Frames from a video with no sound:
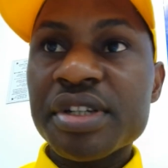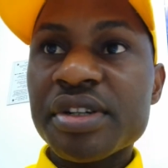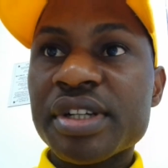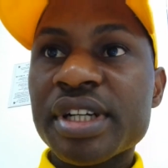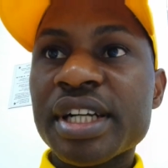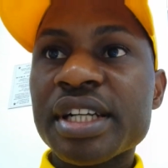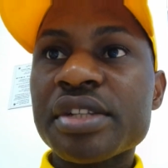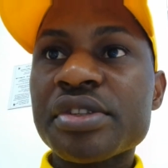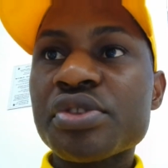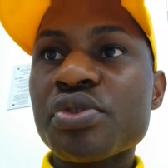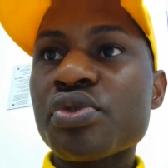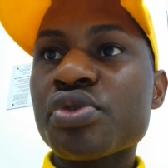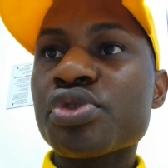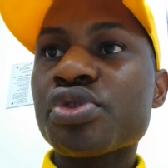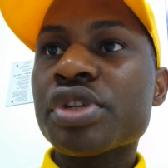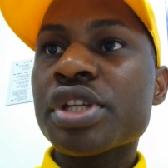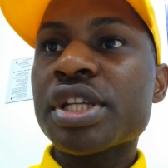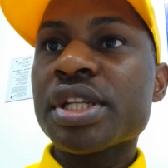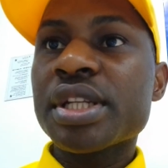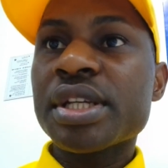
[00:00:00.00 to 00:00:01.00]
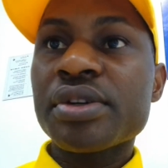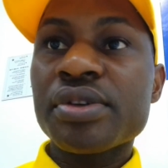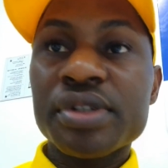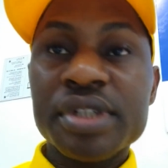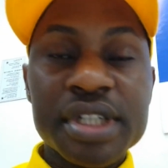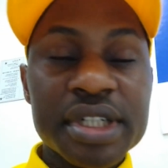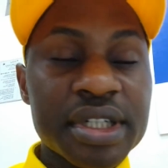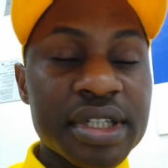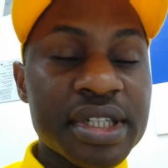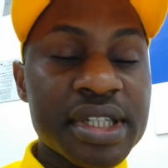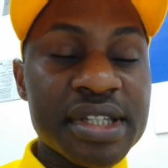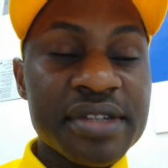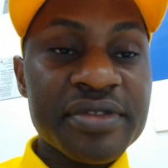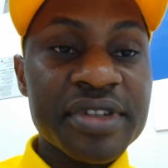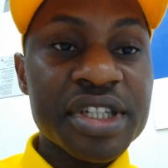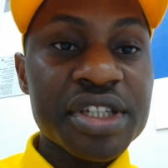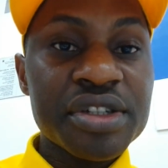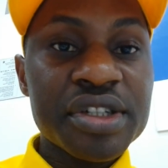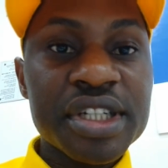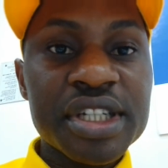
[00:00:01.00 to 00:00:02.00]
Alright, so you need a hotel
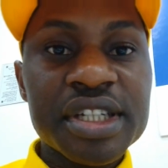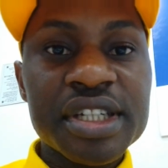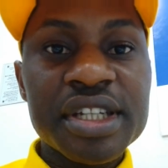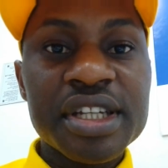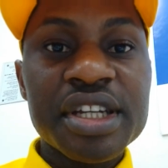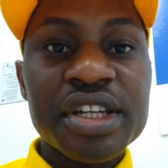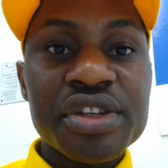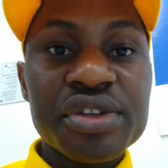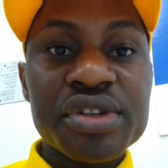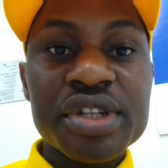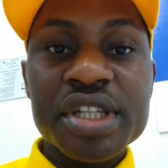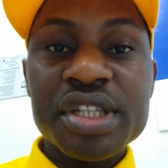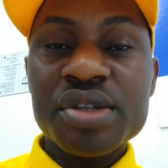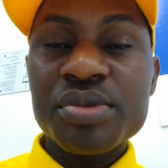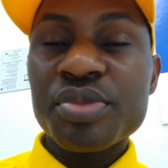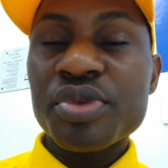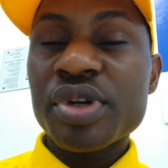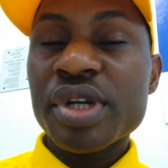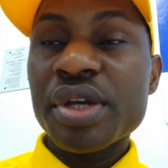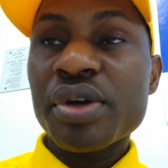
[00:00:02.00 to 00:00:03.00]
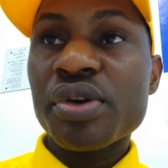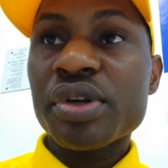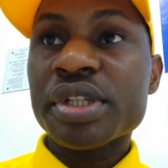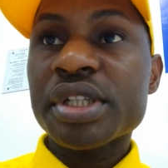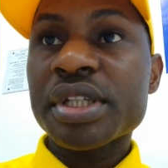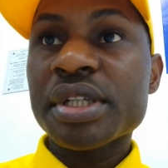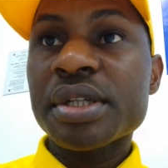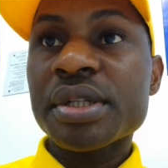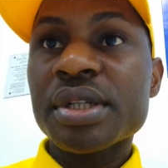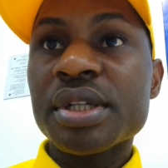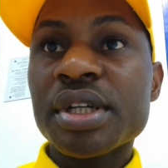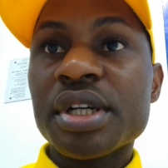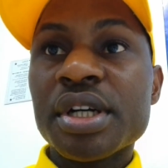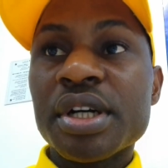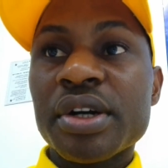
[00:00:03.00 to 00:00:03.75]
reservation. You need to book a hotel.